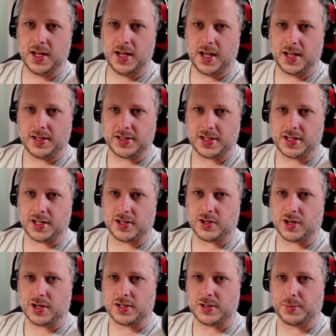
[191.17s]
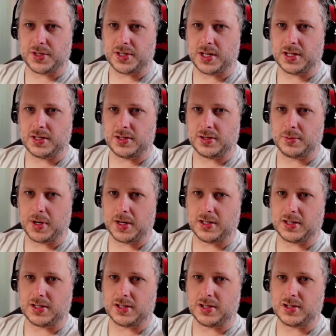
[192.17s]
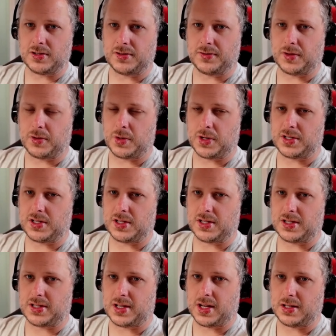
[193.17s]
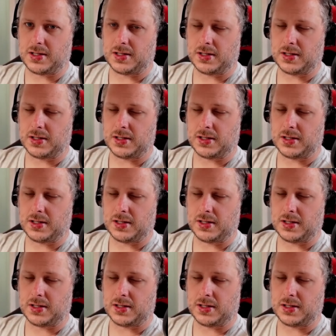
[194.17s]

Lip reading: and sit there trying to pretend to make decisions for the rest of the state.